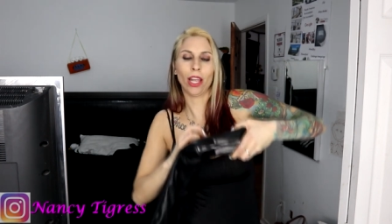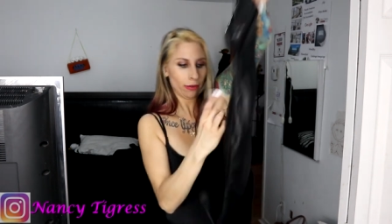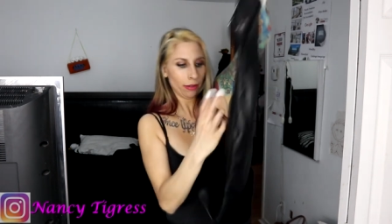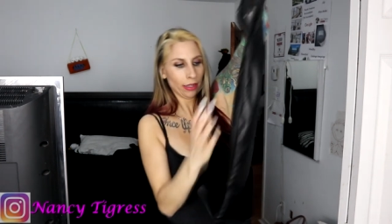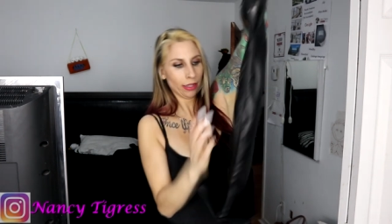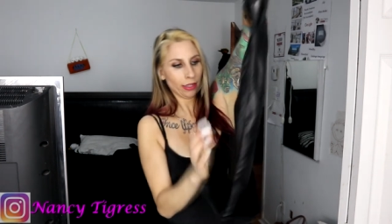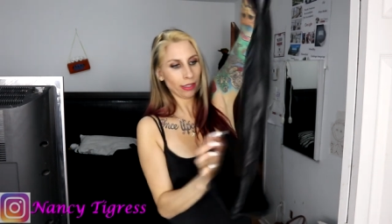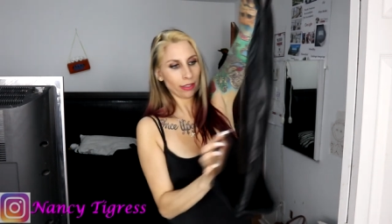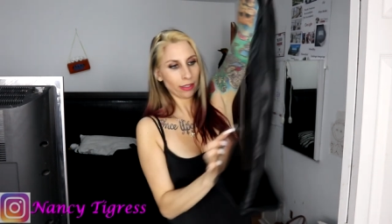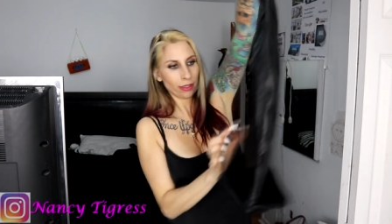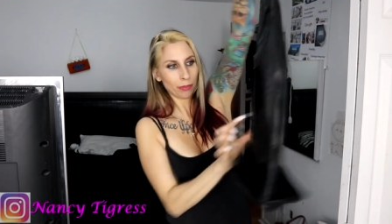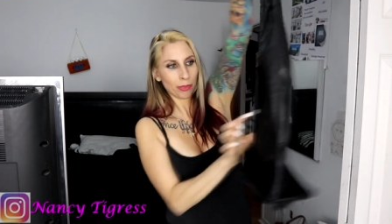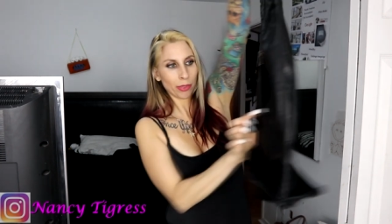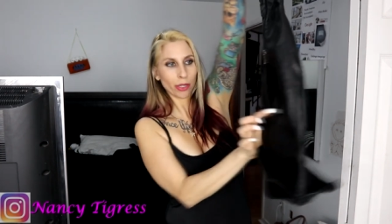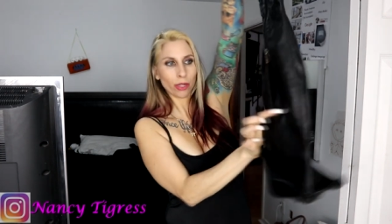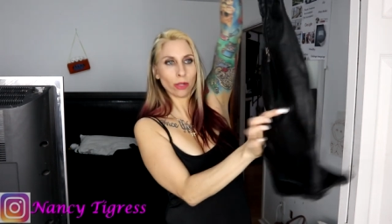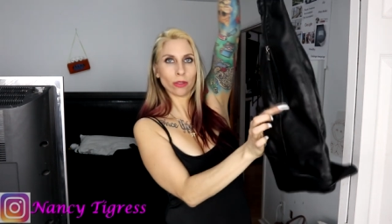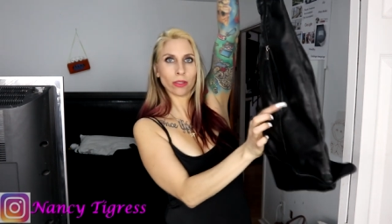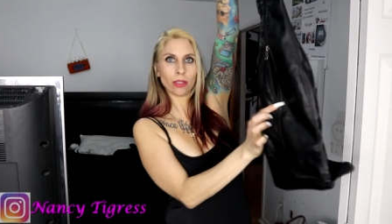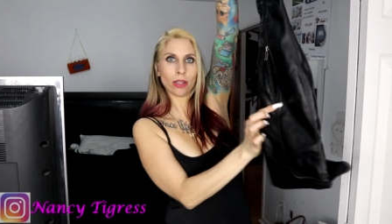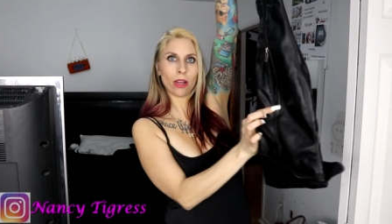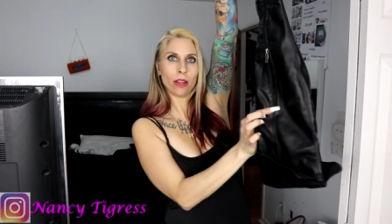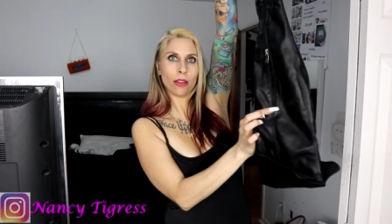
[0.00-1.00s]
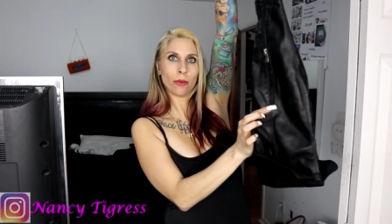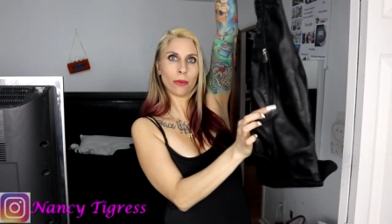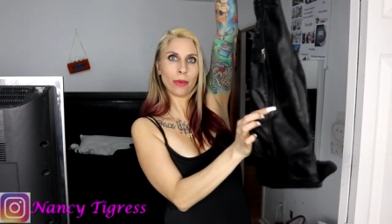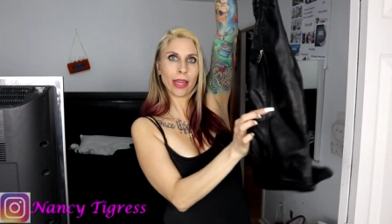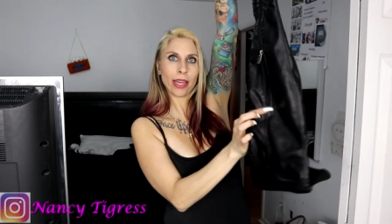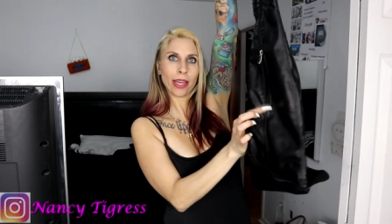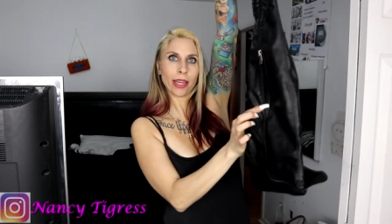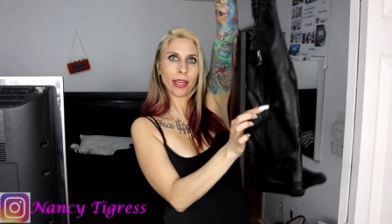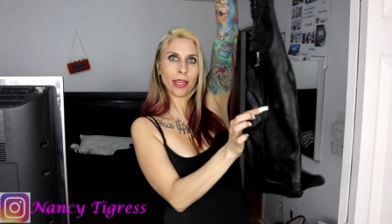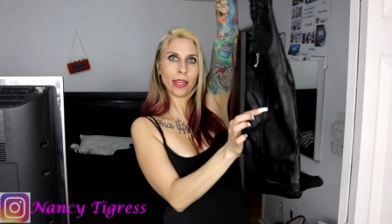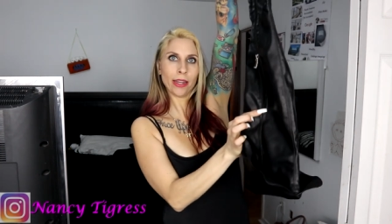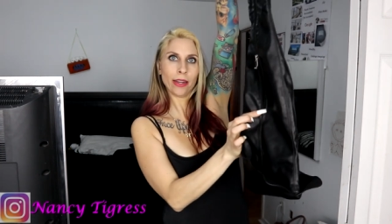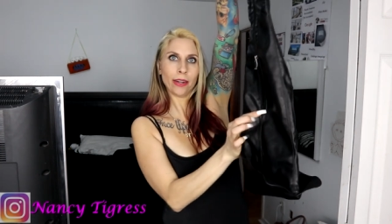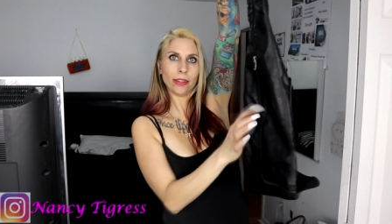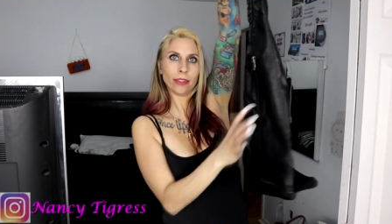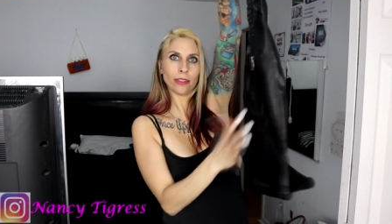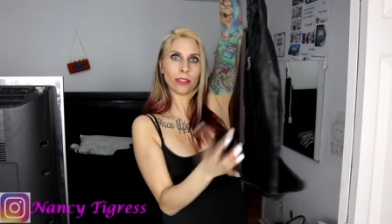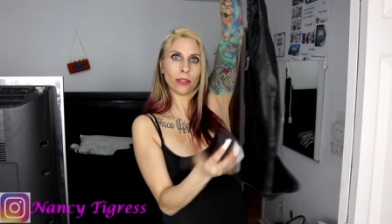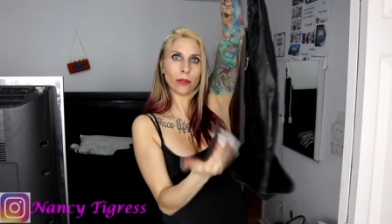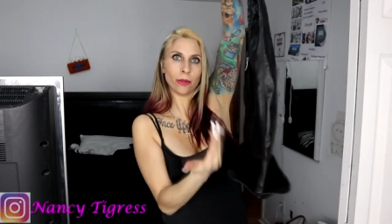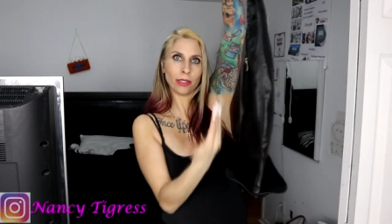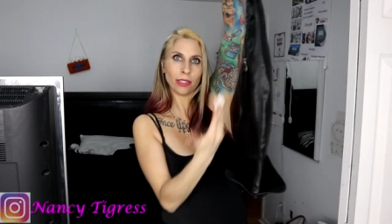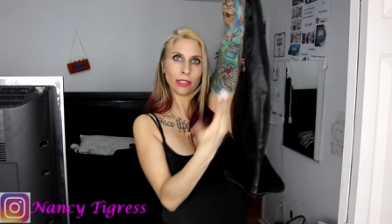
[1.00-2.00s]
and the zipper goes all the way here
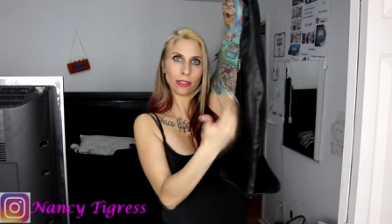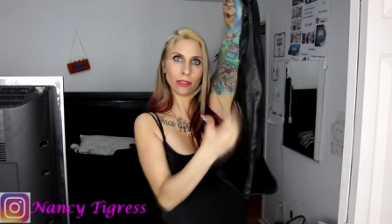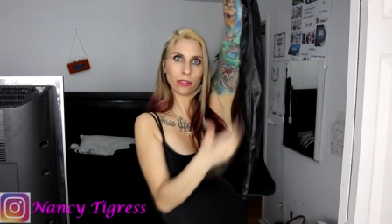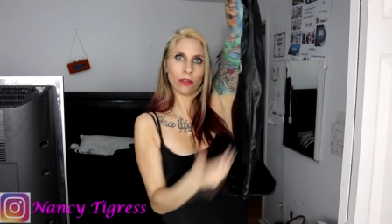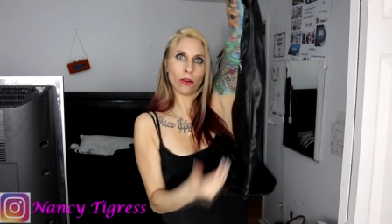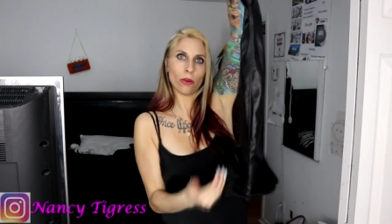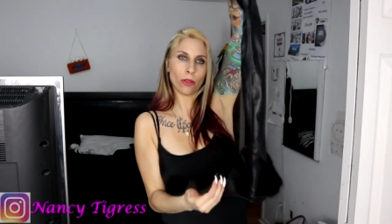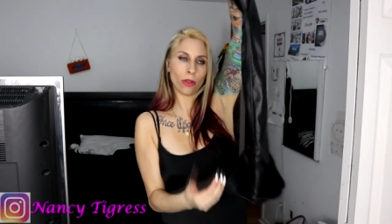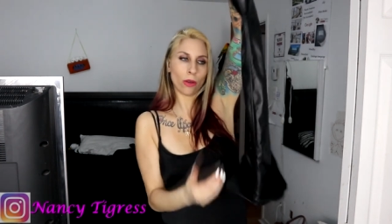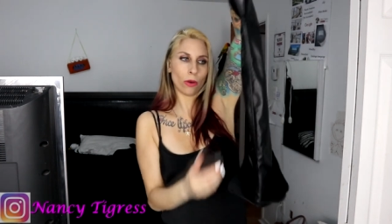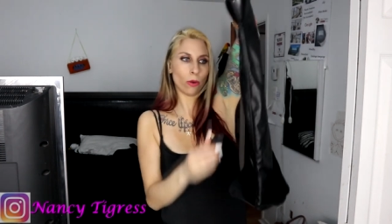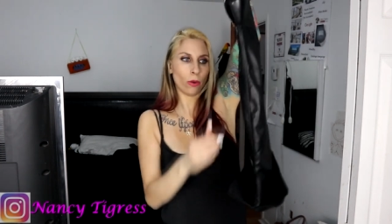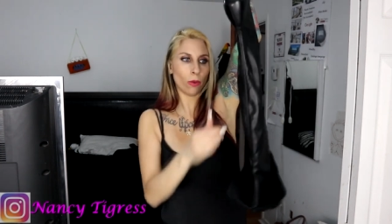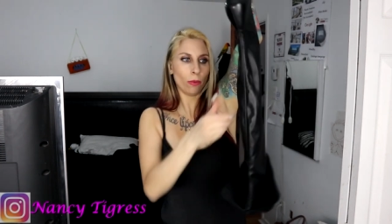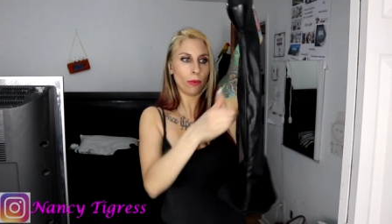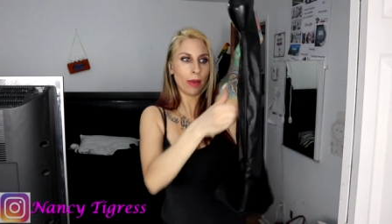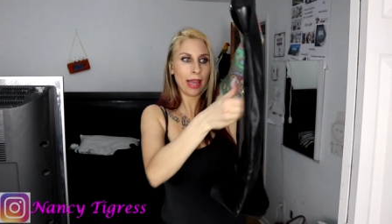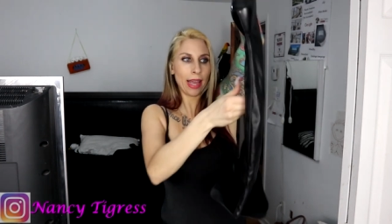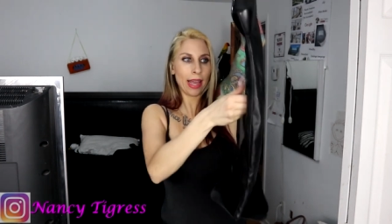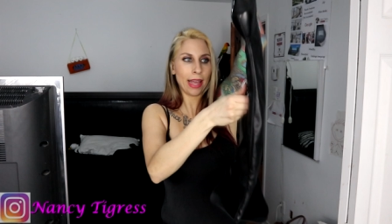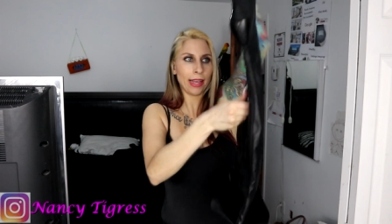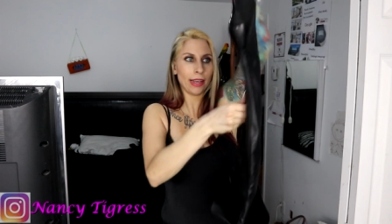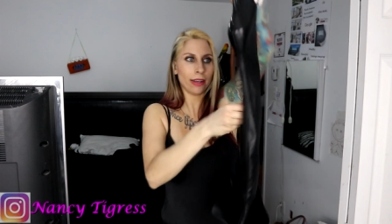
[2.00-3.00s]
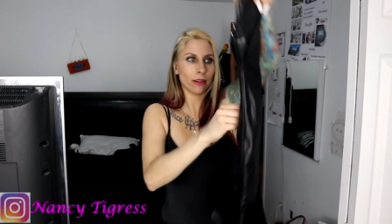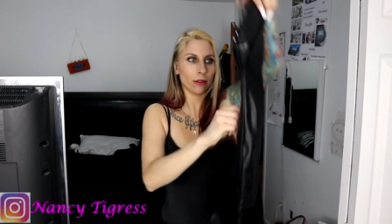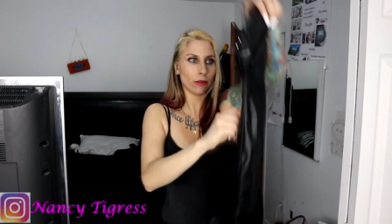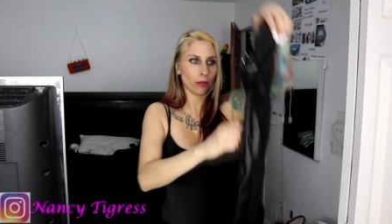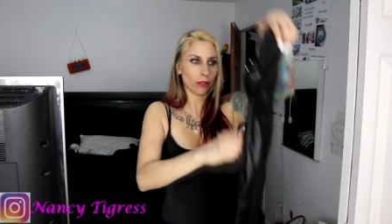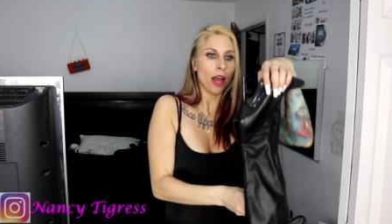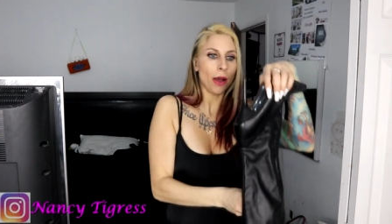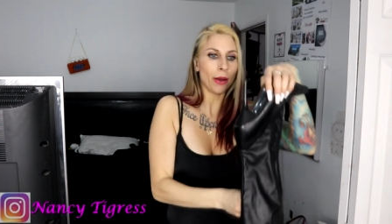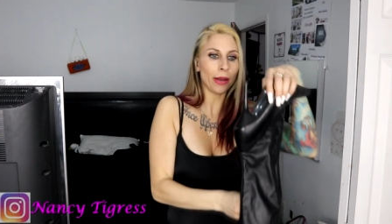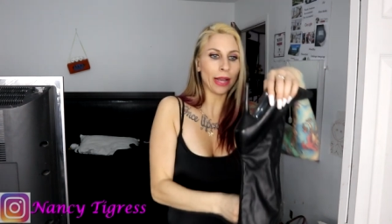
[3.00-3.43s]
so it doesn't go the whole way it goes